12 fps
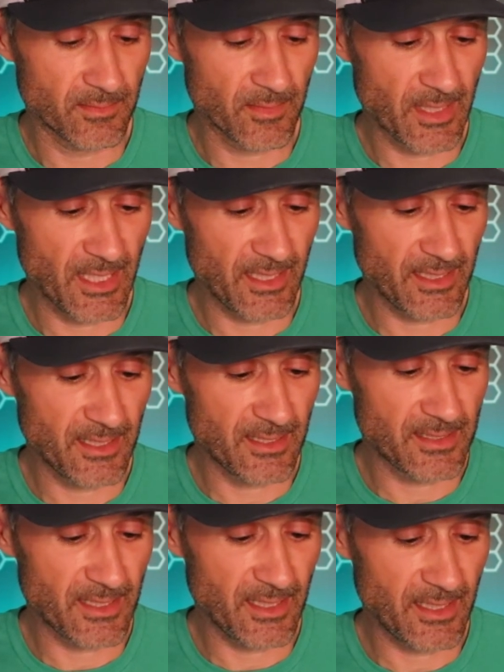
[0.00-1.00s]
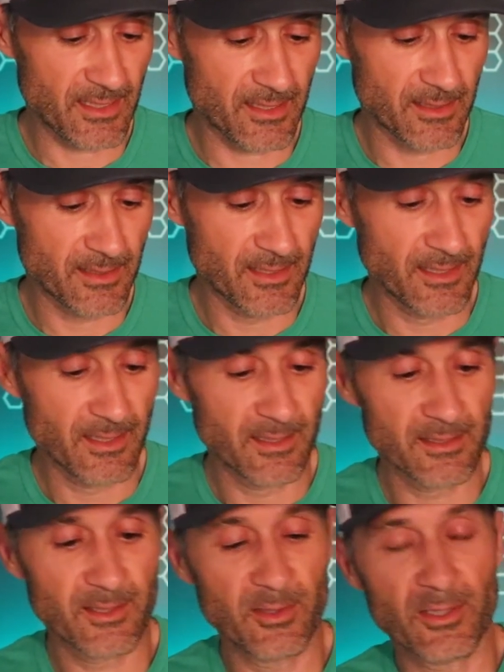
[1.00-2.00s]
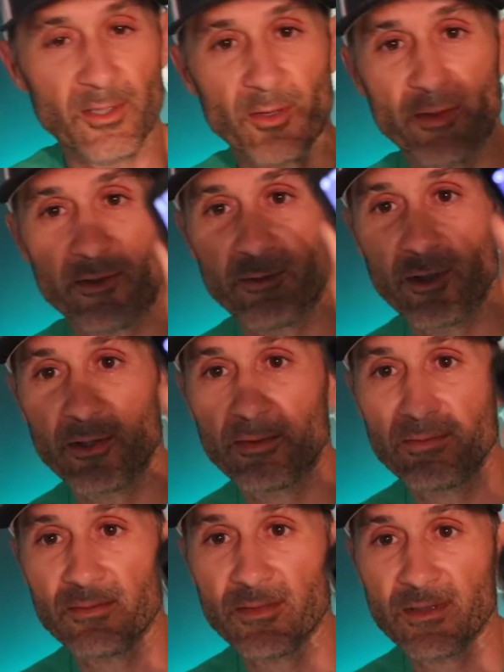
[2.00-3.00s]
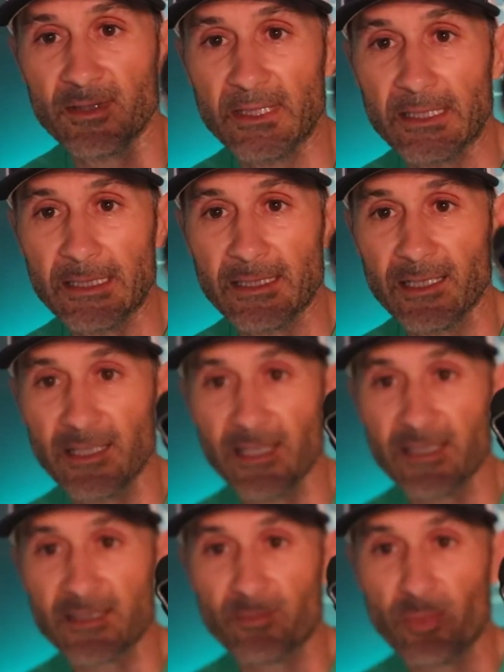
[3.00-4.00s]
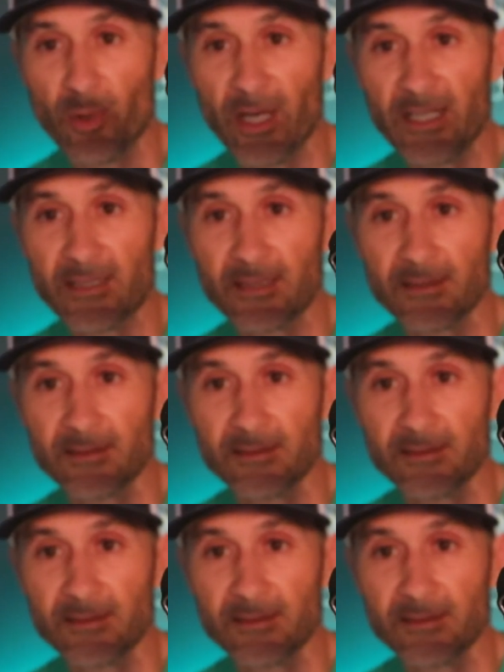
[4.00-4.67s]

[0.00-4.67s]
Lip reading: That is it. So you can go through, a nice bright